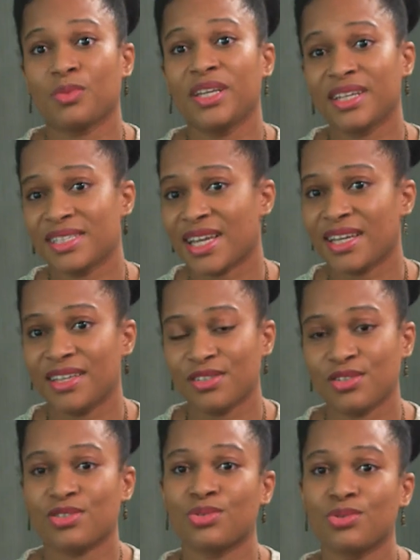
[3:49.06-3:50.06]
we can take
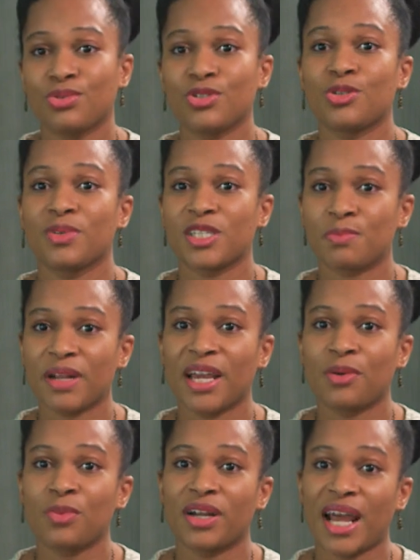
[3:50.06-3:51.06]
into schools to
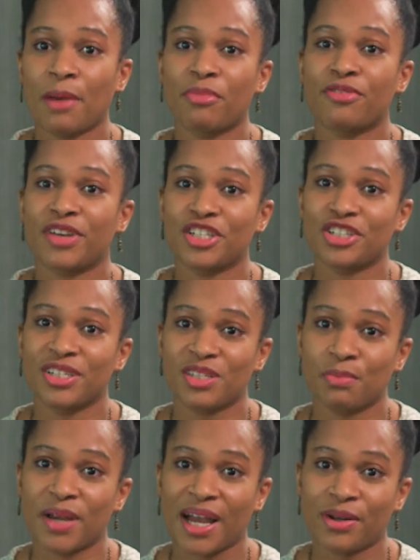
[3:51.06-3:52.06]
explain what our profession is
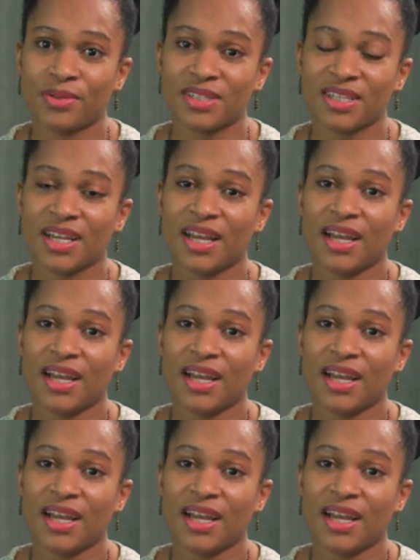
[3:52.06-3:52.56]
about.